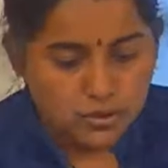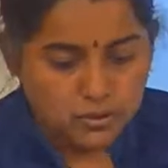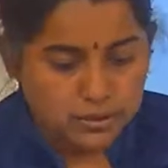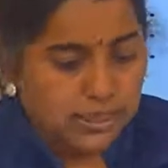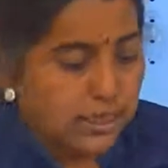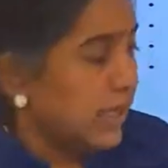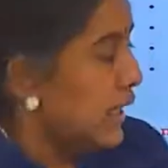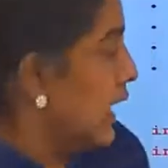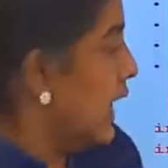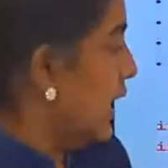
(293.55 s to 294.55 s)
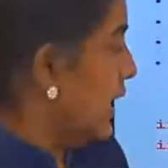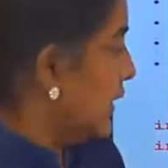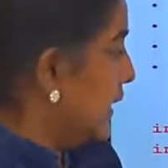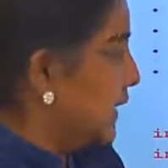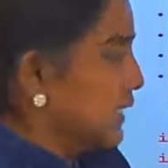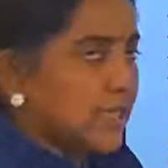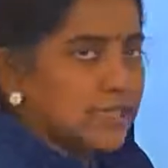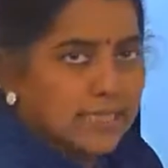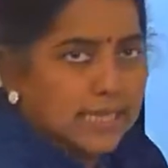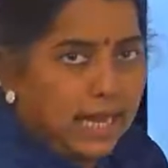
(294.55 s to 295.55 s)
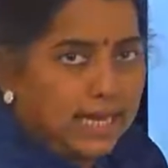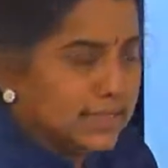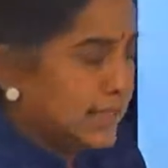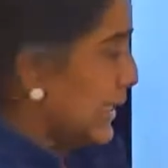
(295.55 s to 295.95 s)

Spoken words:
Okay, this is the syntax.